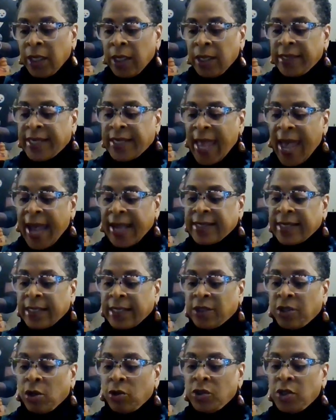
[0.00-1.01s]
Sacks, I
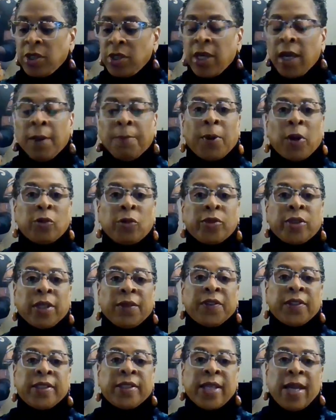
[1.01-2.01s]
told you Nick Bosa
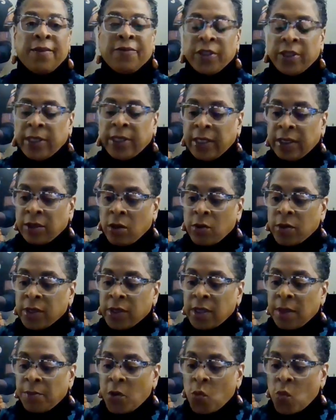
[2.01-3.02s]
of the San Francisco is
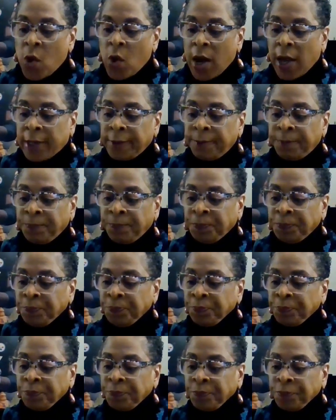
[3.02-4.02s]
number one.
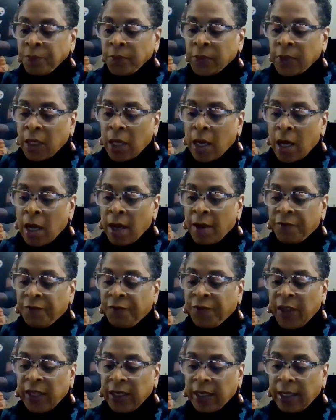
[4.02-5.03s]

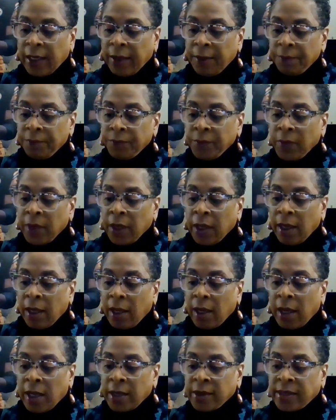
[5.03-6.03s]
Philly,
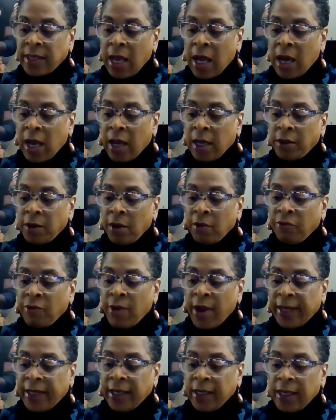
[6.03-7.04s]
Hassan
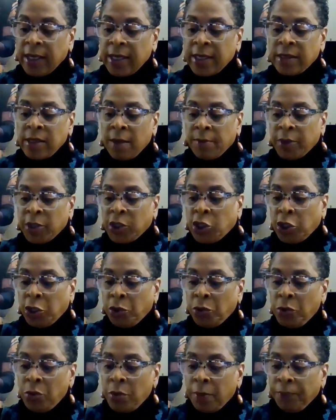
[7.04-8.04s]
Reddick is number
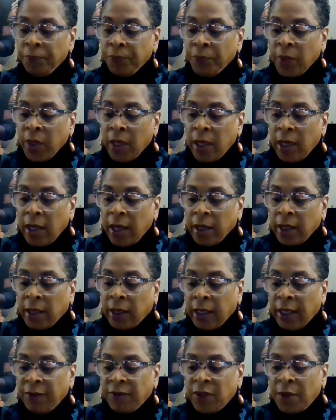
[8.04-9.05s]
two.
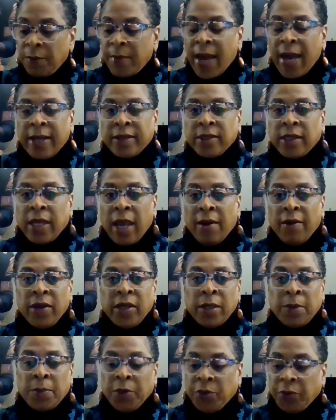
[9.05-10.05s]
Cleveland, Myles Garrett,
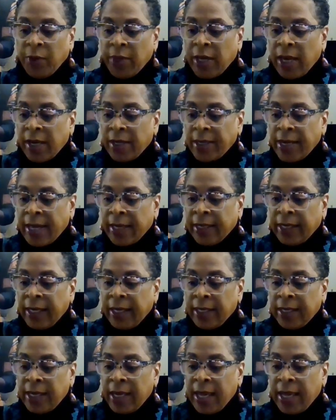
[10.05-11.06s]
number three, they're not
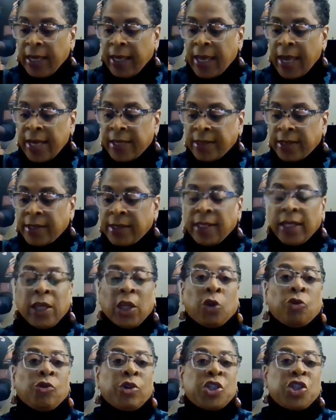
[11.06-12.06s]
in it. And Kansas City,
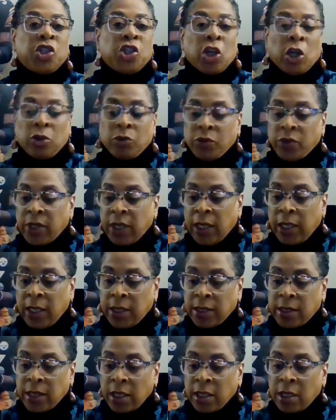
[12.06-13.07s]
Chris Jones
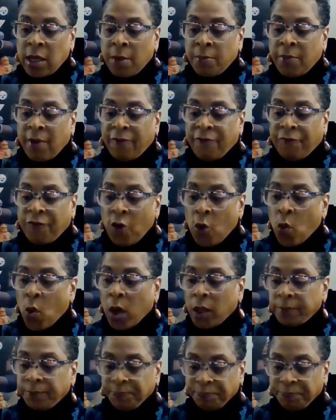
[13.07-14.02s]
is number four.